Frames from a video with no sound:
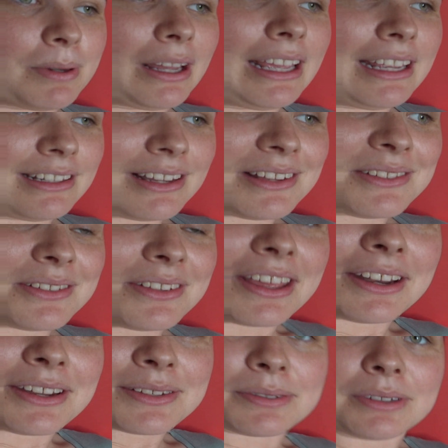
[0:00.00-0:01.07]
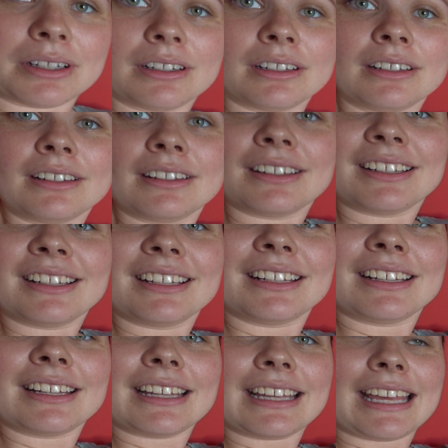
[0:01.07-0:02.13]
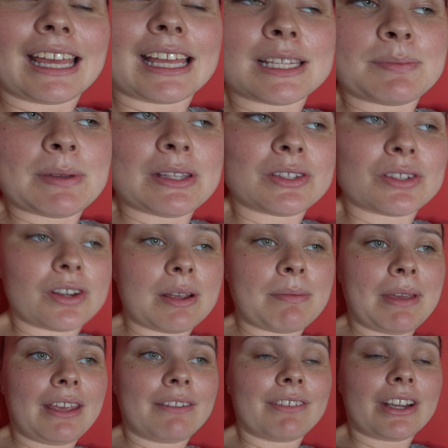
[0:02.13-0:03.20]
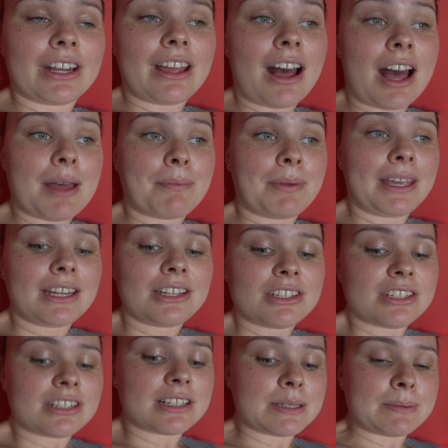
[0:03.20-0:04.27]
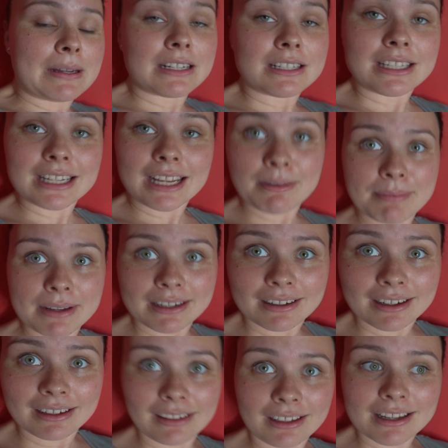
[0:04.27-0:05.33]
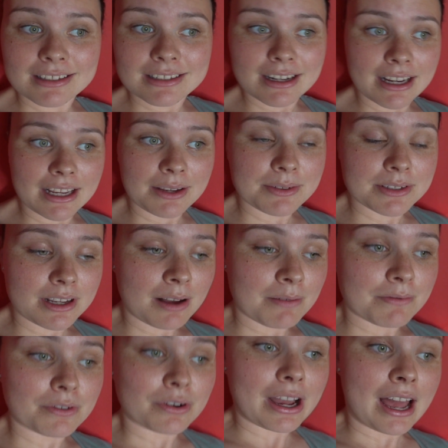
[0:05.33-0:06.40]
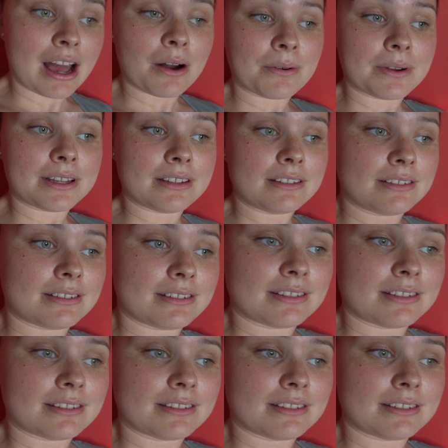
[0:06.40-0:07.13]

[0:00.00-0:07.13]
but he does do that as well. He has been screaming very high pitched, especially at midnight last night. He was up for hours